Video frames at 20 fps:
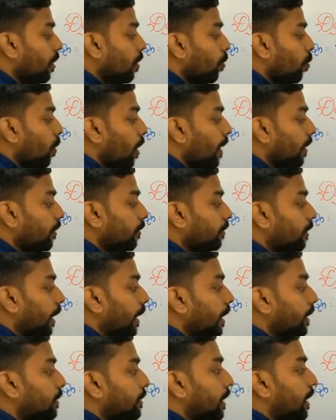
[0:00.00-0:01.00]
1
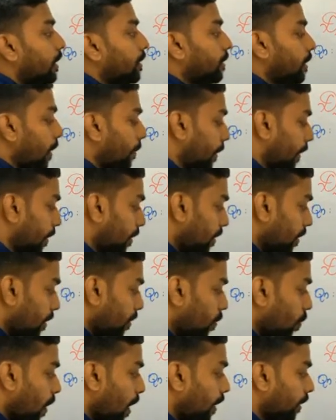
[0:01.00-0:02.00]
3 6 7,
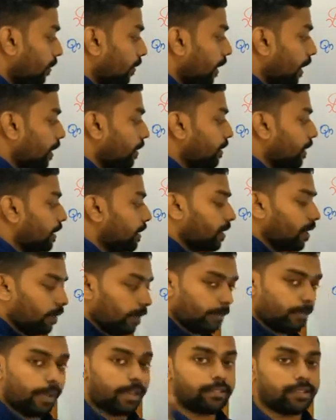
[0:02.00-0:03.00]
1 3 6
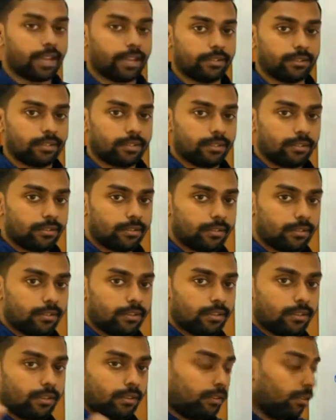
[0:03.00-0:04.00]
7 base 8.
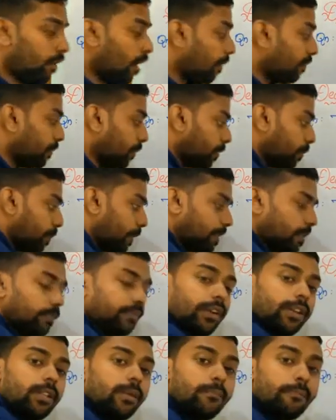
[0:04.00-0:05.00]
You have to
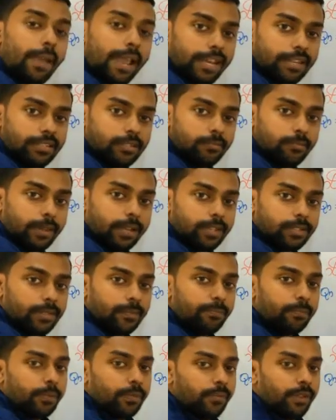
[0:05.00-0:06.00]
specify the base
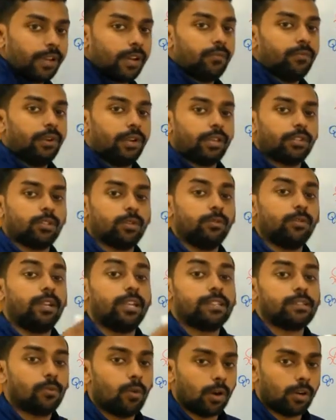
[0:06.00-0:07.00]
because we are converting to
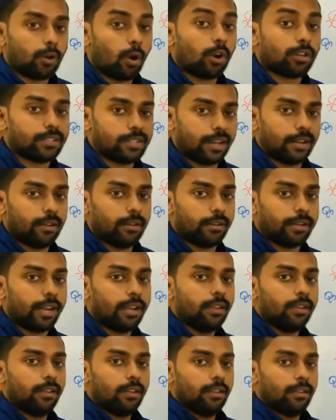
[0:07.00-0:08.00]
this what, octal,
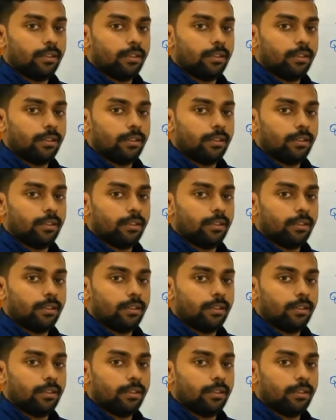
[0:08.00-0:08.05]
okay.